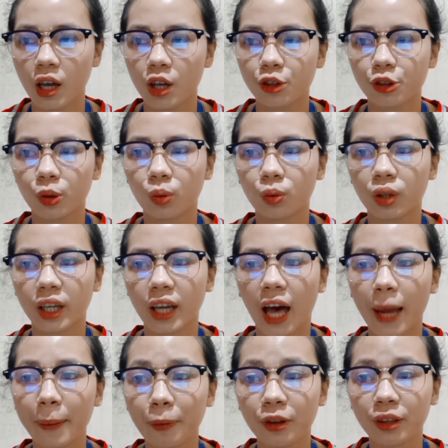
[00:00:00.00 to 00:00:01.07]
So, the
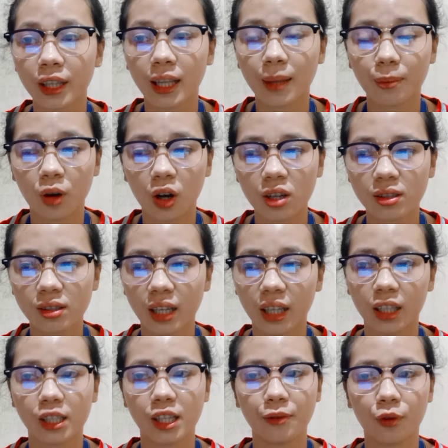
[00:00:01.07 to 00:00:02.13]
hypothalamus, it
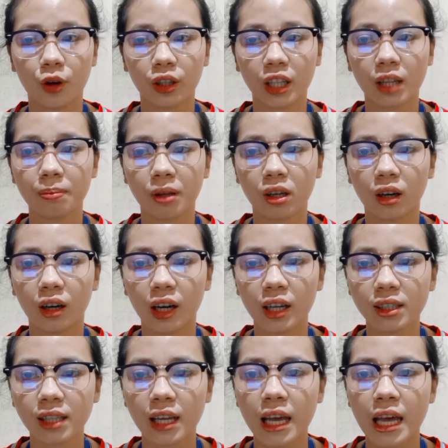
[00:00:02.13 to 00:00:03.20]
is important because